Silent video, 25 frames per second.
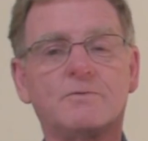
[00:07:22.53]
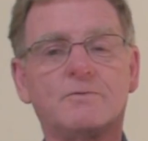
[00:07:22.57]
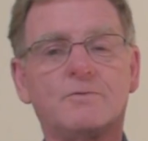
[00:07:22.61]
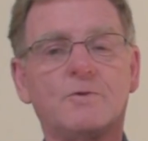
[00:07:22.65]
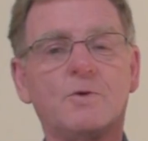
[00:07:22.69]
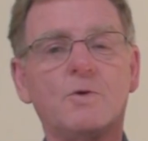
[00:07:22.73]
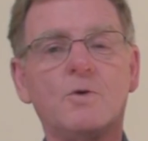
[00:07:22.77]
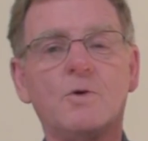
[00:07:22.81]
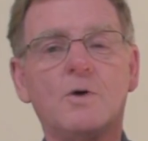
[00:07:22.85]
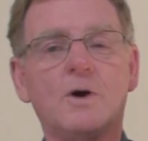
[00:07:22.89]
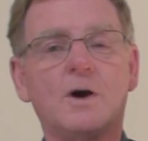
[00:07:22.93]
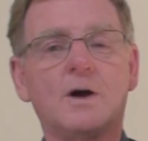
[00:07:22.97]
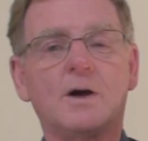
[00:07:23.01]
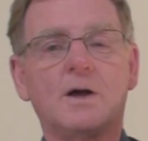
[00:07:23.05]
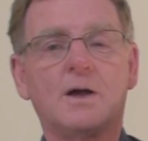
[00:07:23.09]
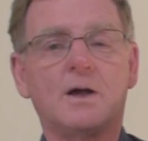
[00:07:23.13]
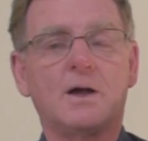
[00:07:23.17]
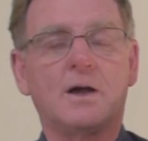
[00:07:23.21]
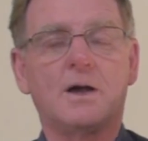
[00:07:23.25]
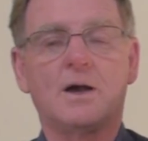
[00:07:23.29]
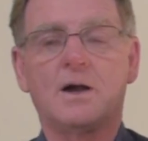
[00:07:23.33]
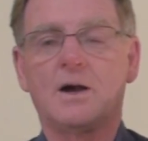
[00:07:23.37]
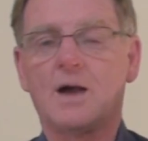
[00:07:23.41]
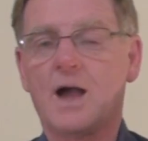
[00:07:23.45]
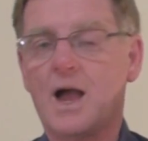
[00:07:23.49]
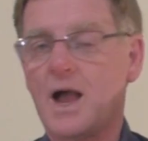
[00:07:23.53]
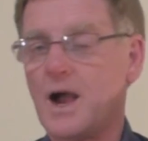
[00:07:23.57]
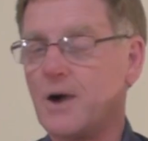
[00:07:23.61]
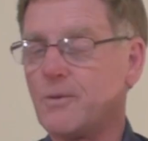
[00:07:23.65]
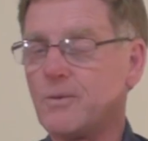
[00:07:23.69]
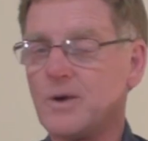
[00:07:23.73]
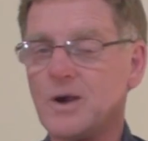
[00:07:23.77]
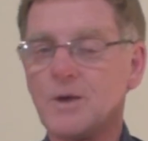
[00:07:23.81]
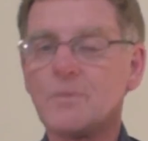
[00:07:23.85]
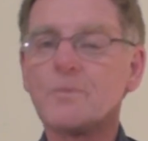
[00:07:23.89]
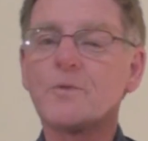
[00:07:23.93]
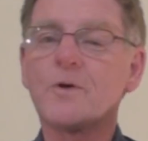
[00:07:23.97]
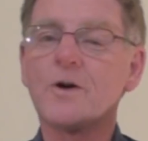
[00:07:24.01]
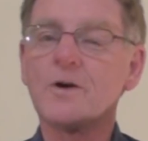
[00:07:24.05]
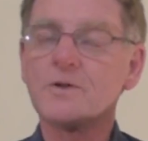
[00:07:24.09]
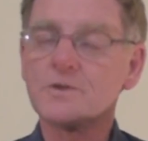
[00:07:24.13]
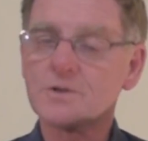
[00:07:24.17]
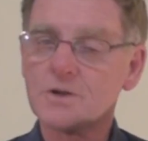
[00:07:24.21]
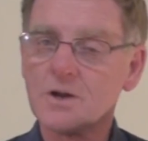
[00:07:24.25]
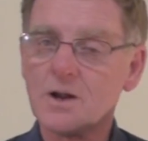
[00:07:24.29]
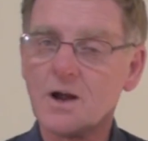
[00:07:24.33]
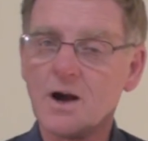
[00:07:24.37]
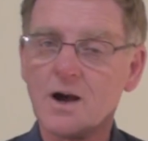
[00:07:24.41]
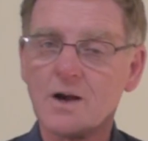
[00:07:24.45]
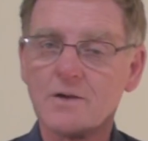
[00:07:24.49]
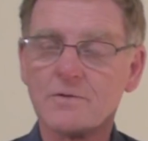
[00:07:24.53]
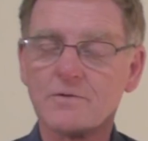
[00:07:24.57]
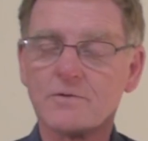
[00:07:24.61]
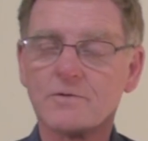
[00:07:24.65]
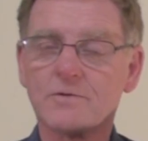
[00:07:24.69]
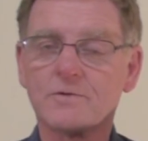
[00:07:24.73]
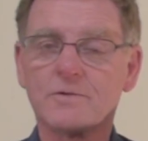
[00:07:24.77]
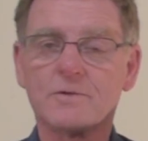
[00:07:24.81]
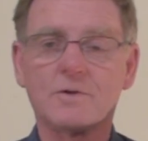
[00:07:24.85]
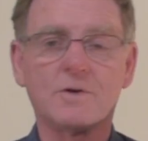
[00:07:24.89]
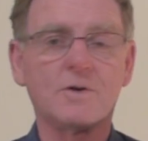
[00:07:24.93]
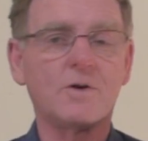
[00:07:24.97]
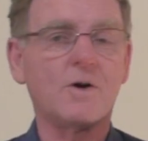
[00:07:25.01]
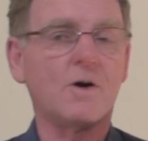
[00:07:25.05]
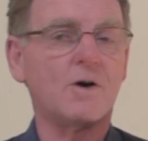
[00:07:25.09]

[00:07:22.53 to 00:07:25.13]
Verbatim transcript: for how we approach life.